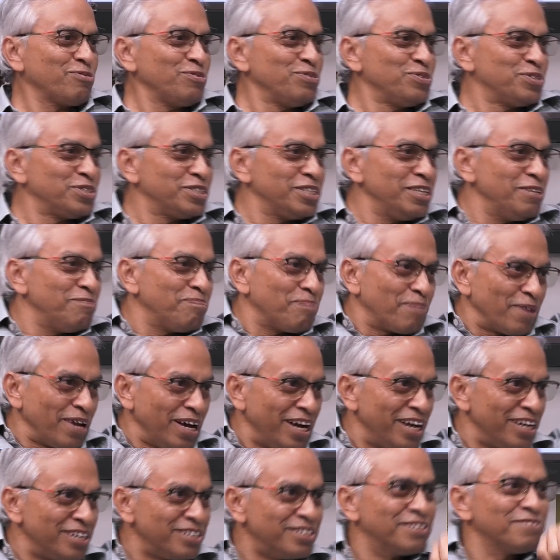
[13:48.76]
tulsi
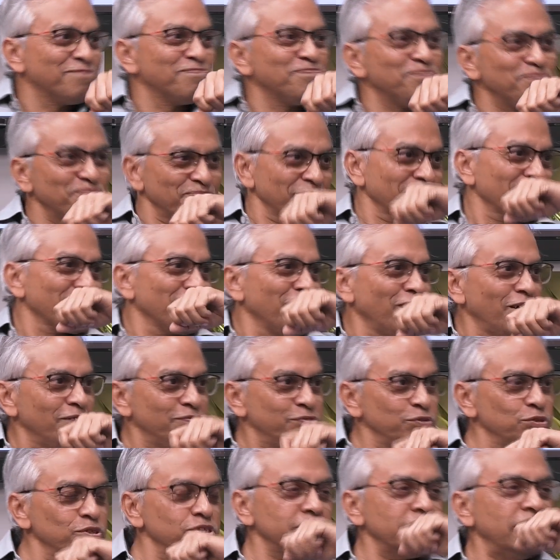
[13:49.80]
plant of
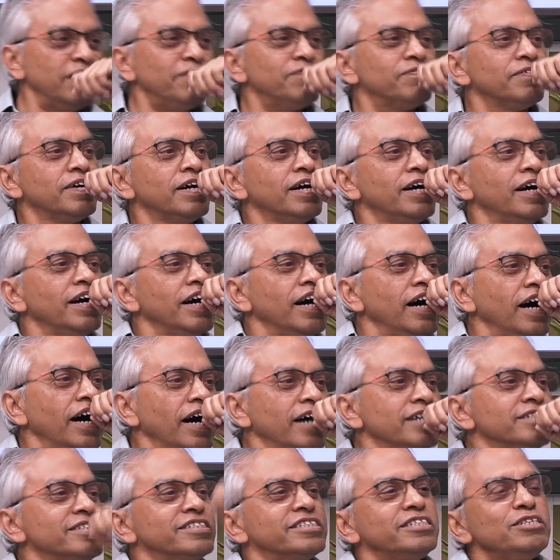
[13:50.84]
yourself
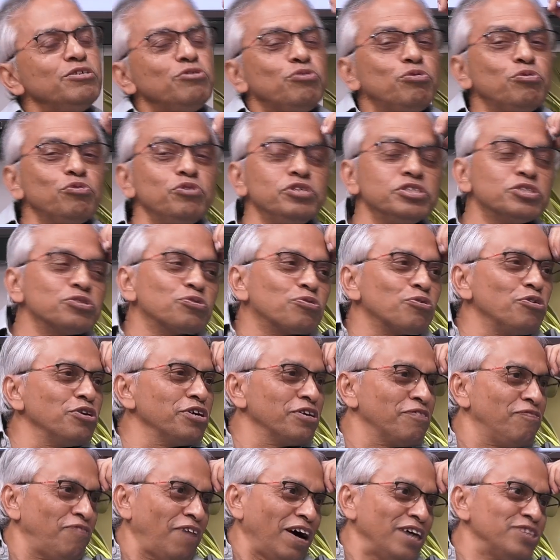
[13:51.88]
and see who is
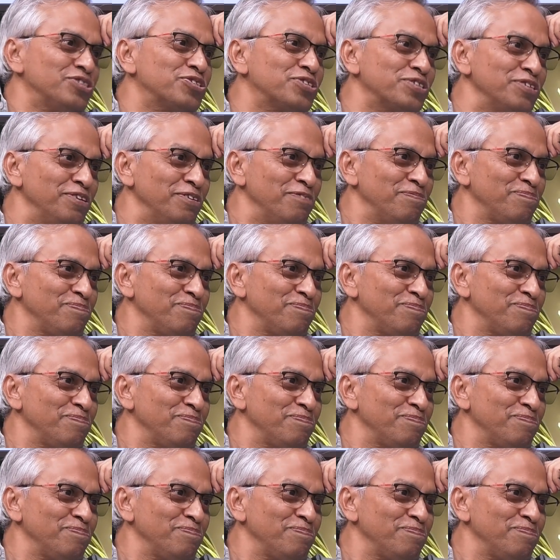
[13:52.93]
growing faster.